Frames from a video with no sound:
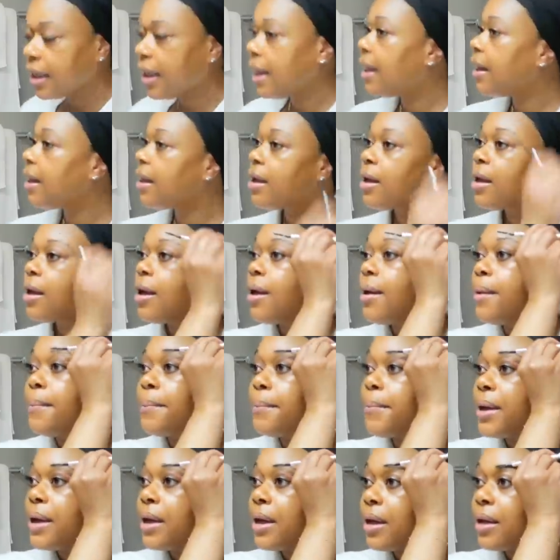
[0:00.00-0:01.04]

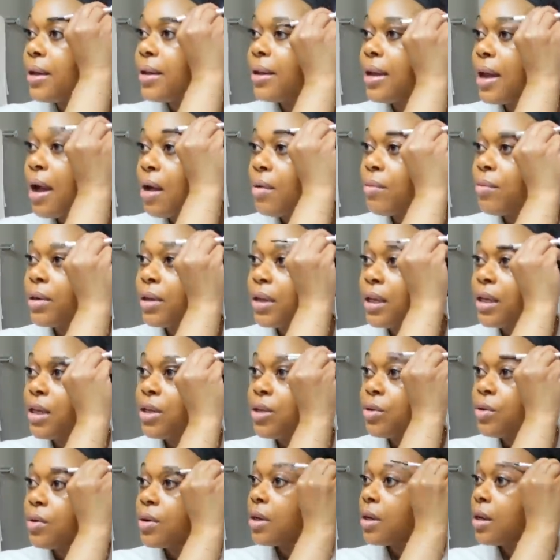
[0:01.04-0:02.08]
that, but not really
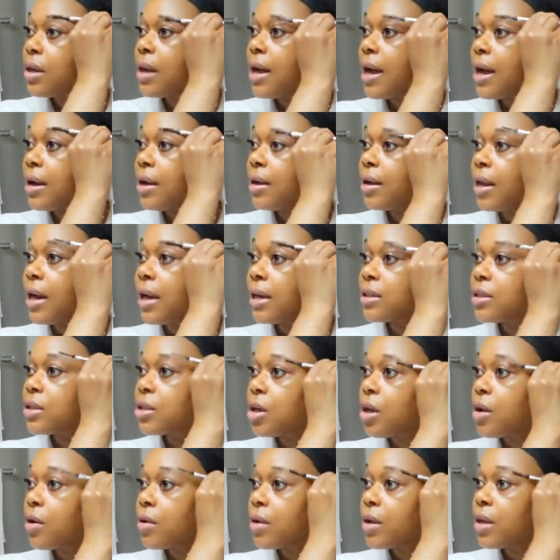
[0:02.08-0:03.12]
doing a lot of like
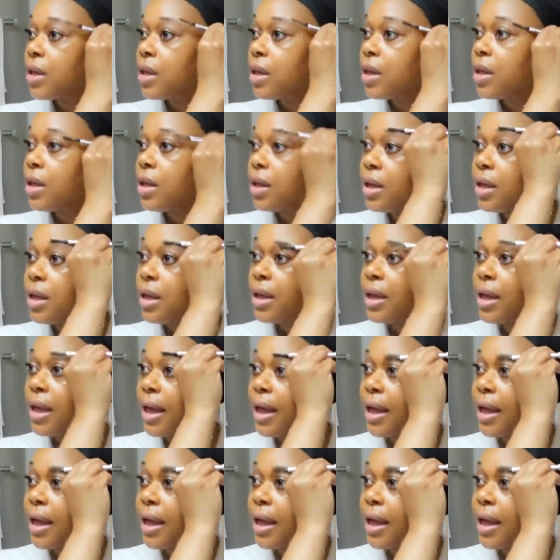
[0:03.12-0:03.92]
turkey